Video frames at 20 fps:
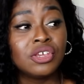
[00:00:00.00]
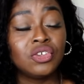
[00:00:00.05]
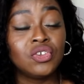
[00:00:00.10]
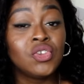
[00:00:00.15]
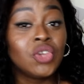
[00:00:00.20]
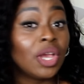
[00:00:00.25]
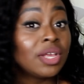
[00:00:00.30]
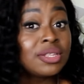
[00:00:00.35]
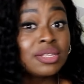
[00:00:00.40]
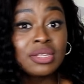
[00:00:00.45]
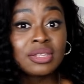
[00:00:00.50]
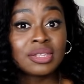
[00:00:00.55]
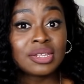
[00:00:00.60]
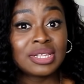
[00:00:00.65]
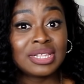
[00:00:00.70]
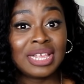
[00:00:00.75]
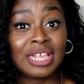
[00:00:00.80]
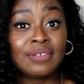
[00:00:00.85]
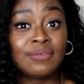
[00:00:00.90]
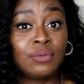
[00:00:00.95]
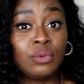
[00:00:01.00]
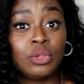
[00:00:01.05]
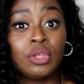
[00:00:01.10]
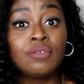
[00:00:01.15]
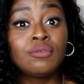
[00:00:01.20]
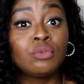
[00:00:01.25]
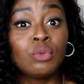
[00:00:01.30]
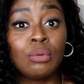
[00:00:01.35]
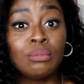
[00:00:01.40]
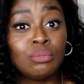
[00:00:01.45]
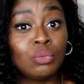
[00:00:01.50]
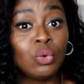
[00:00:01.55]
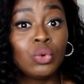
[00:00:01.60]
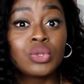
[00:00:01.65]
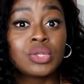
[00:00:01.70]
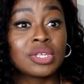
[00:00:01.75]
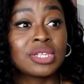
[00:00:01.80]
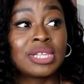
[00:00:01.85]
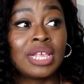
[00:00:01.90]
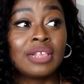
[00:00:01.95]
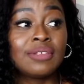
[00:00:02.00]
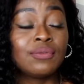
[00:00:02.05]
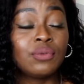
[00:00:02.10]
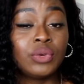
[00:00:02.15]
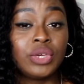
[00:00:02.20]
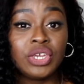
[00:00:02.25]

just as successful, if not more successful,